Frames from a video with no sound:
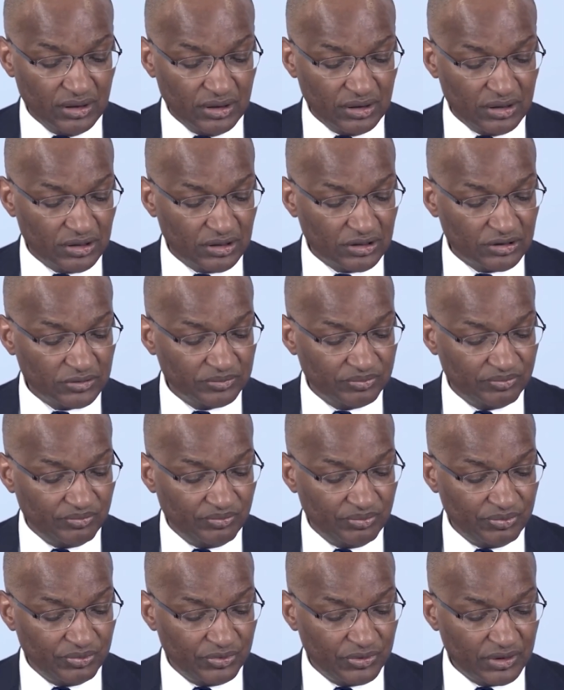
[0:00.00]

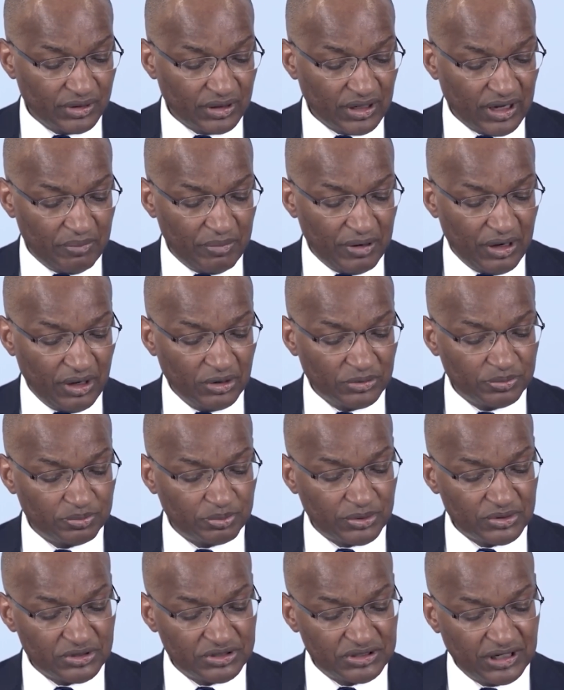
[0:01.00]
About
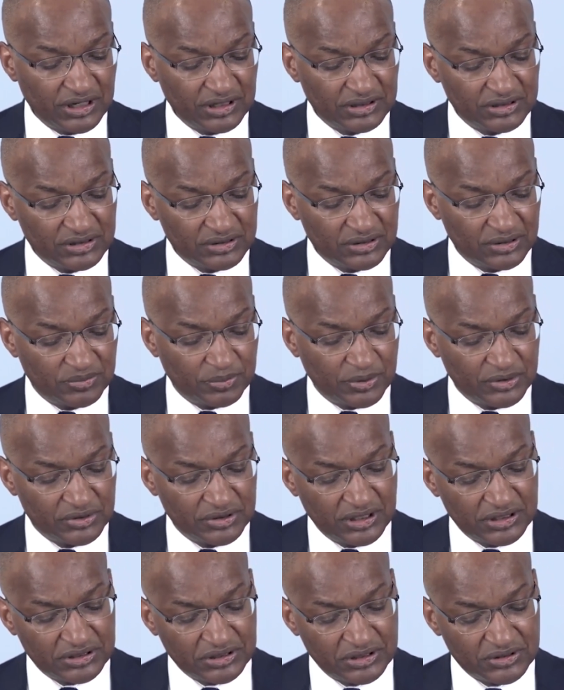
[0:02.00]

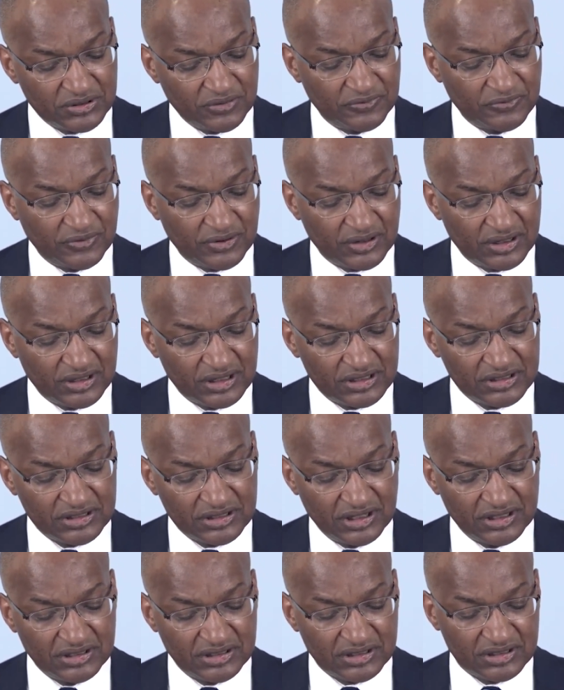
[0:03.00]
projections of foreign
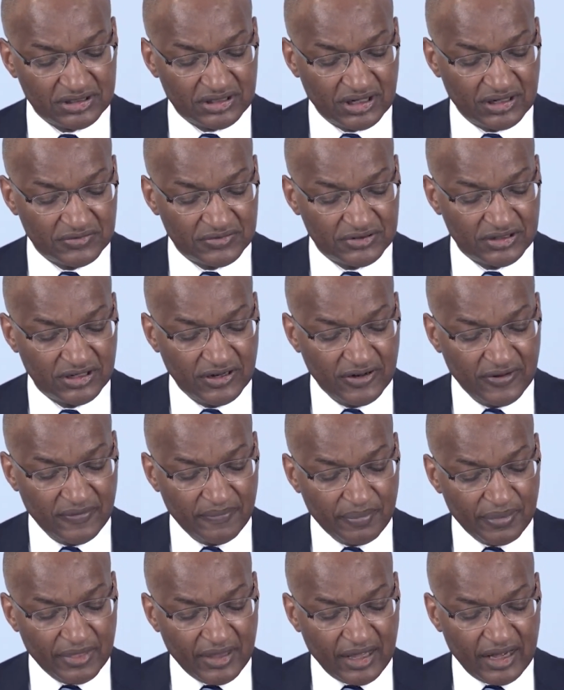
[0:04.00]
exchange reserves,
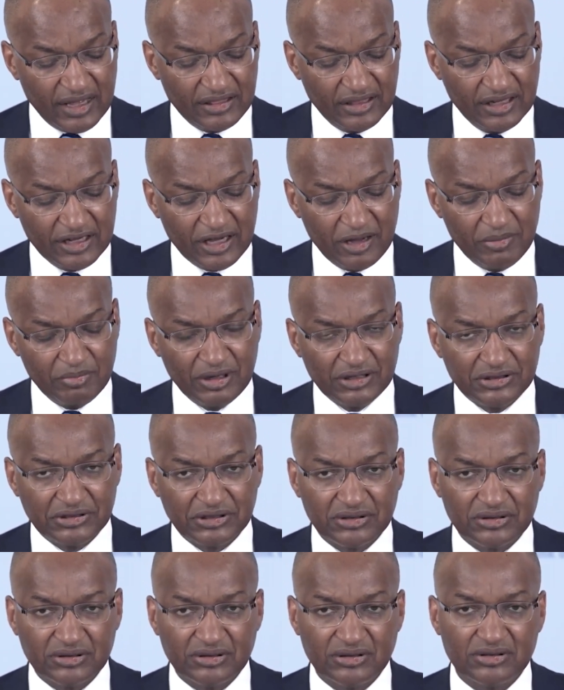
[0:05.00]
I think I
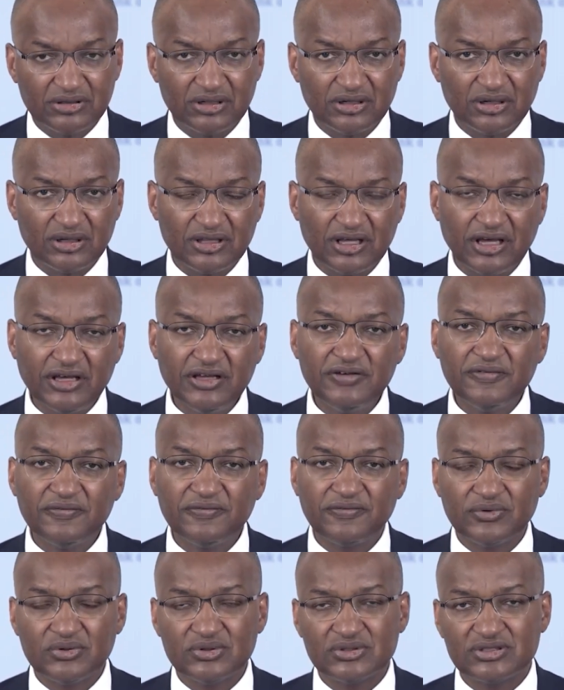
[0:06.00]
mentioned the
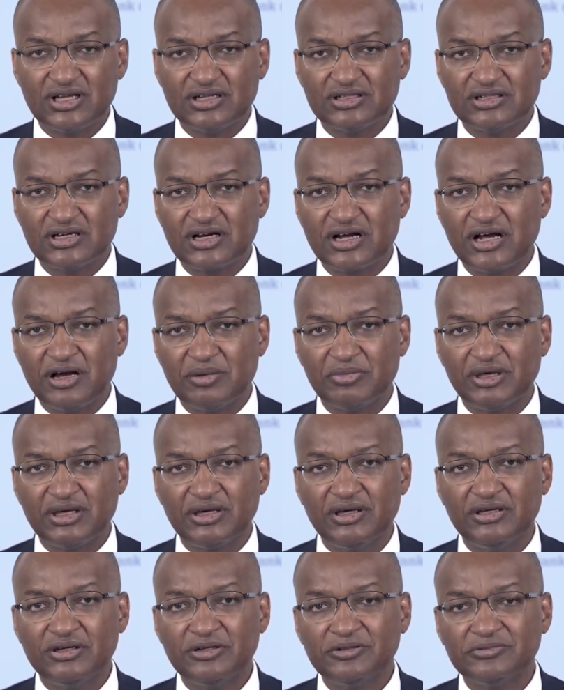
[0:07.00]
inflows that are coming
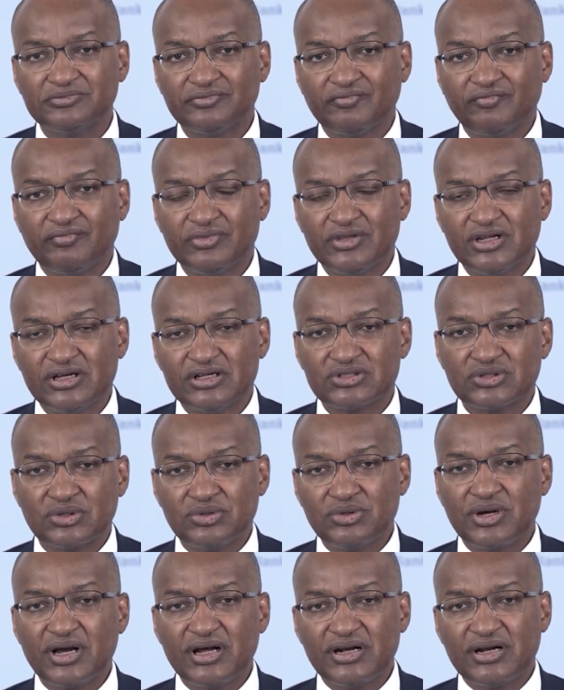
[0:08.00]
in. So
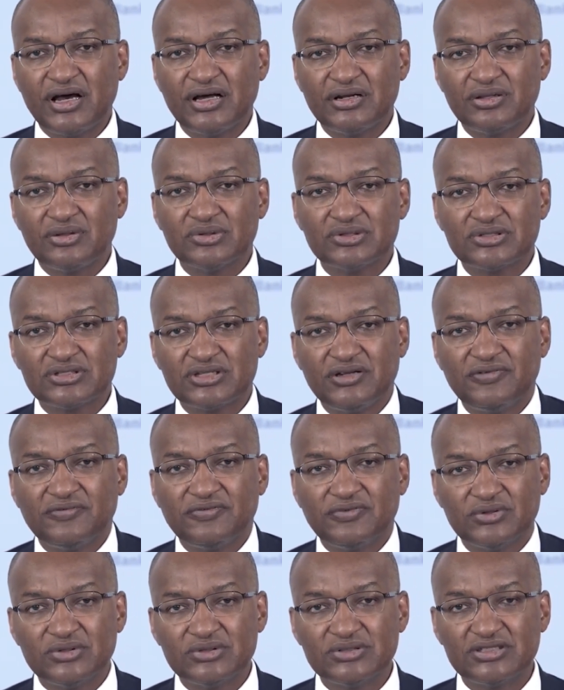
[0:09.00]
you can add those
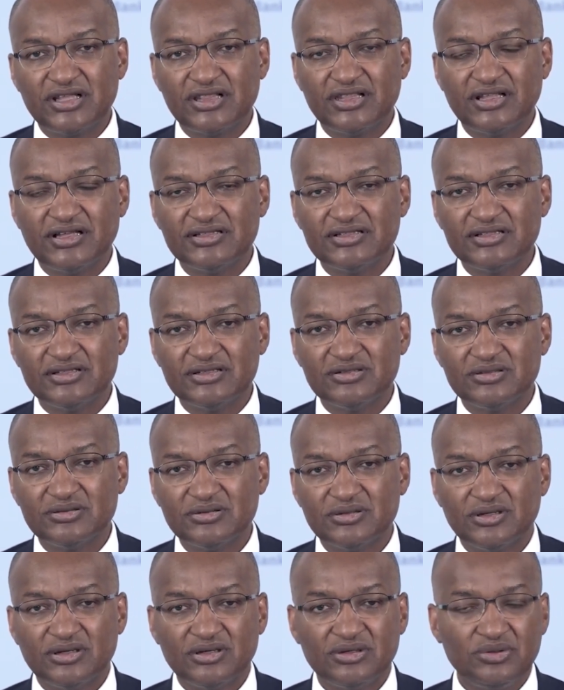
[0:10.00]
inflows, and then
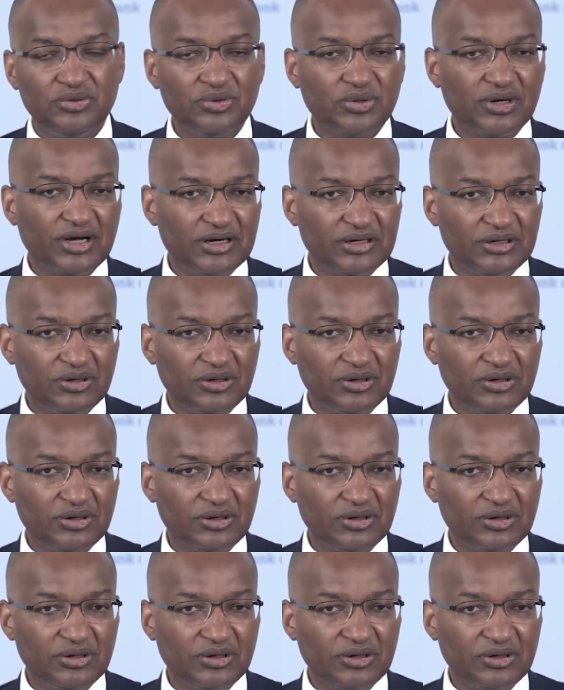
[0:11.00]
you can